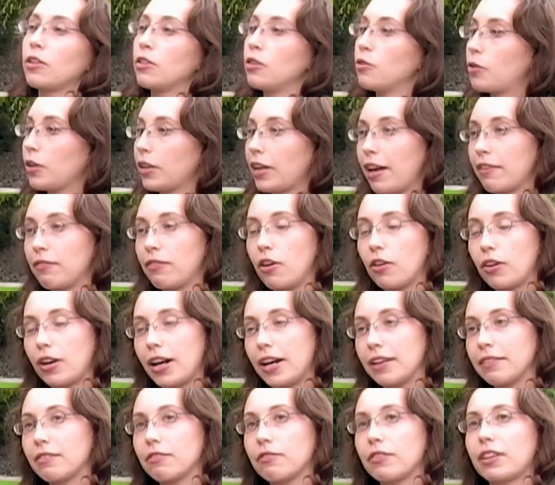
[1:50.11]
you can have all
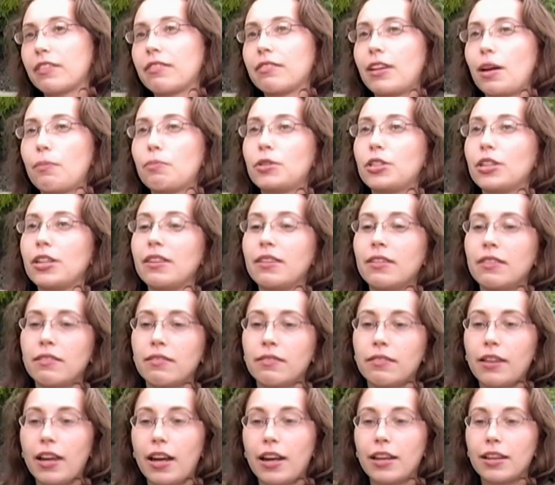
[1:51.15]
kinds of exceptions,
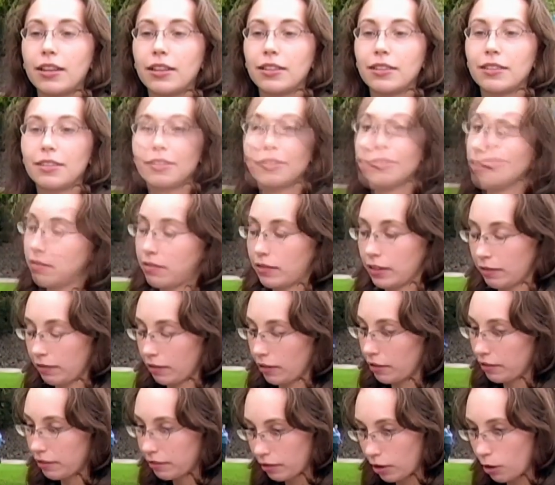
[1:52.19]
and since
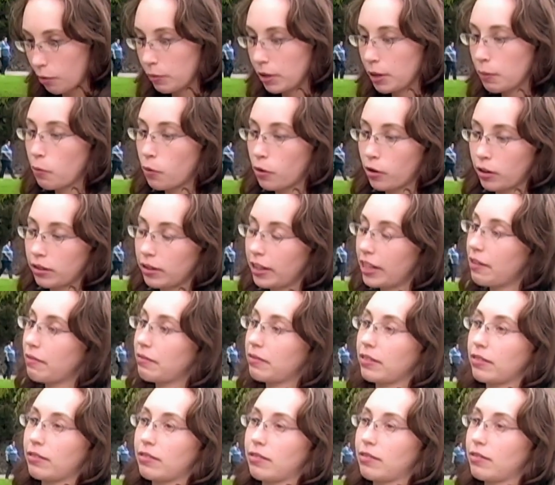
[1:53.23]
there are so many more
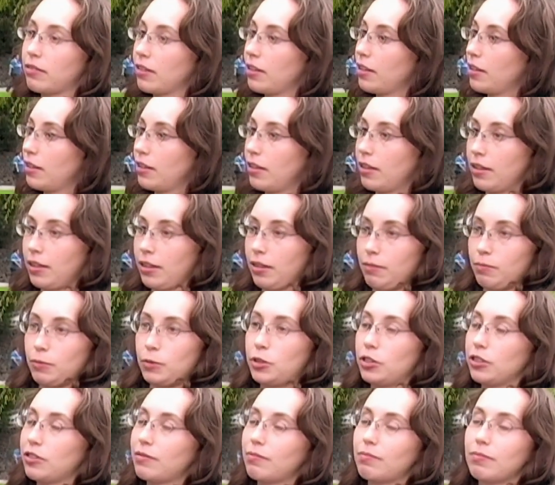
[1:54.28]
glyphs, it's
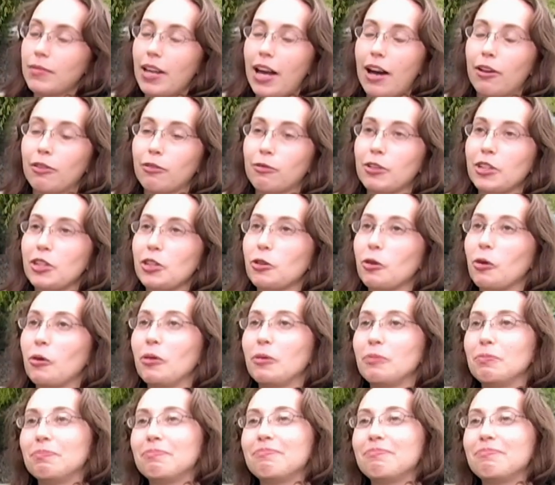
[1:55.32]
just out of control.